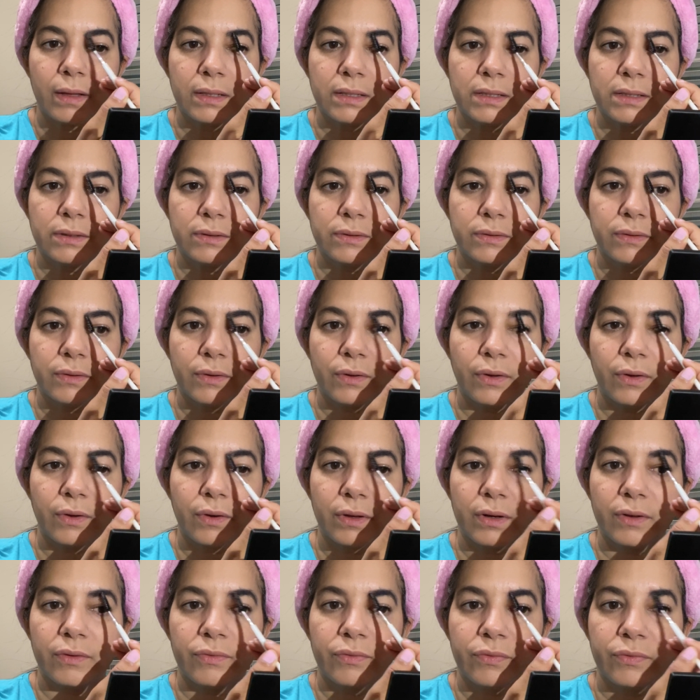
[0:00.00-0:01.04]
So you're
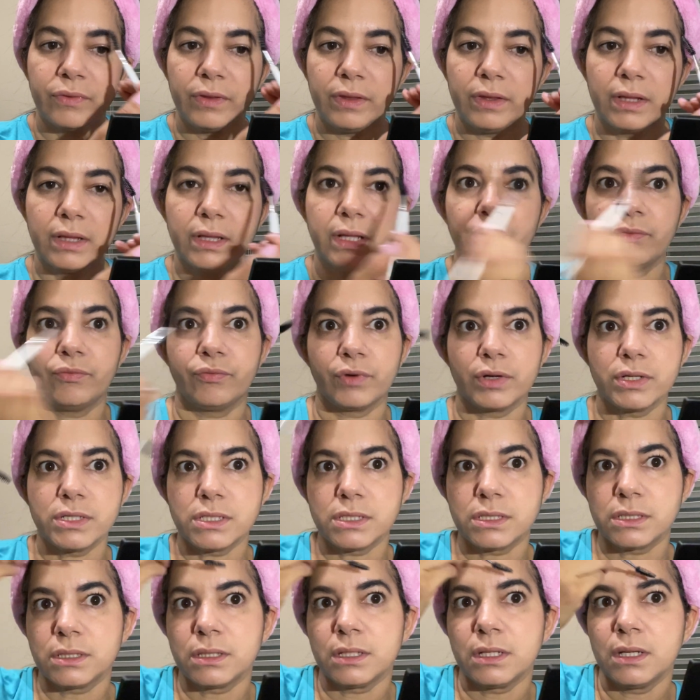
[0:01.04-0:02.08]
gonna see the
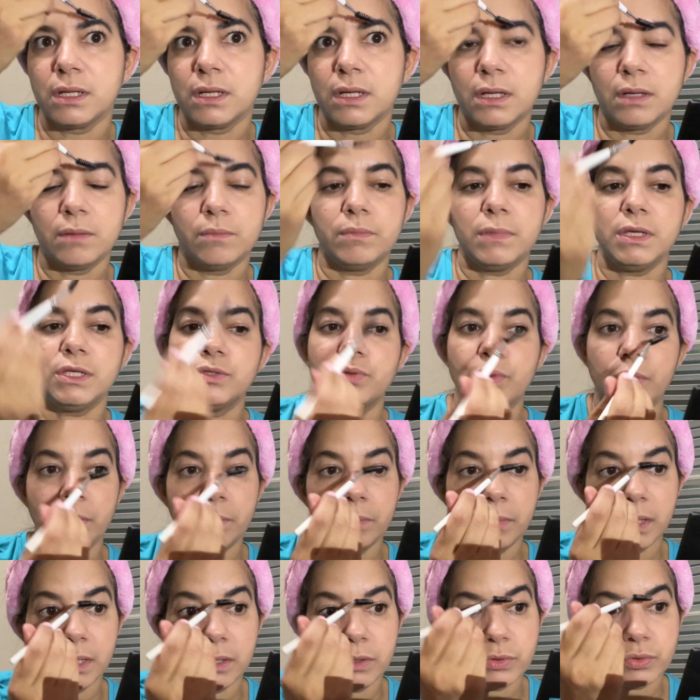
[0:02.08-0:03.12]
difference between
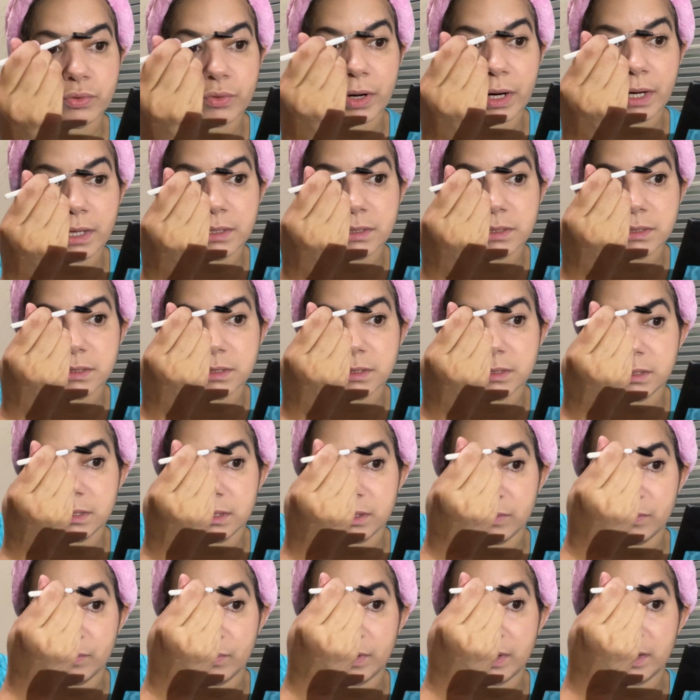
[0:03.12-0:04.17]
me trying to
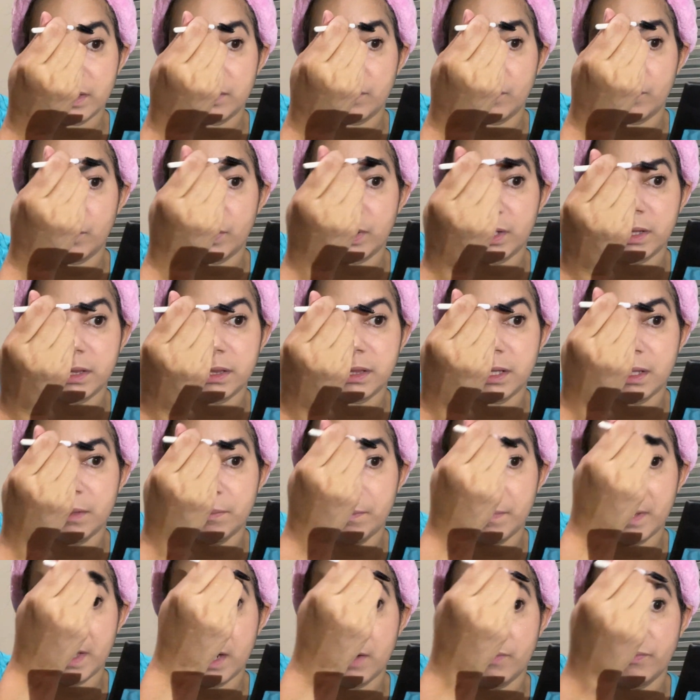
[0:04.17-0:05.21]
do it with the
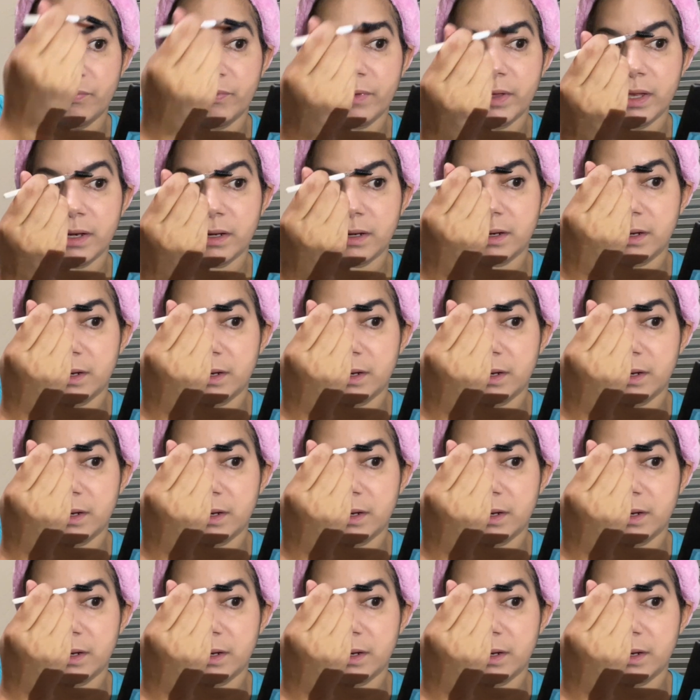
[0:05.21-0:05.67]
Benefit